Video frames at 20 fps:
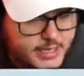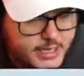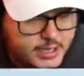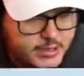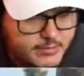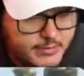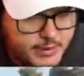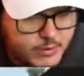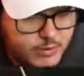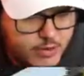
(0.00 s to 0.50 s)

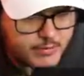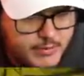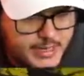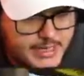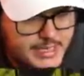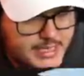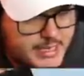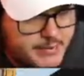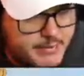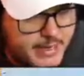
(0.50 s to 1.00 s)
killed me. One of my
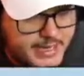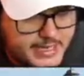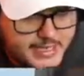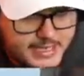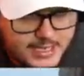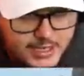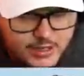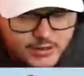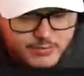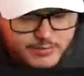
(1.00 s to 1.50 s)
teammates
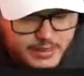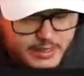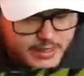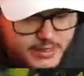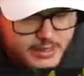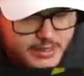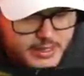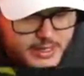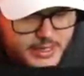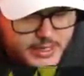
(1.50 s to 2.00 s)
killed me.
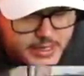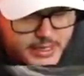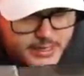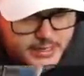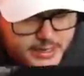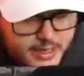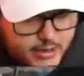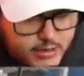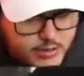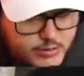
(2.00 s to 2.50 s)

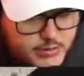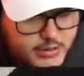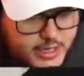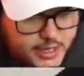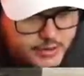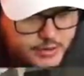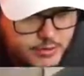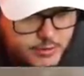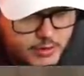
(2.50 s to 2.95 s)
Those were not through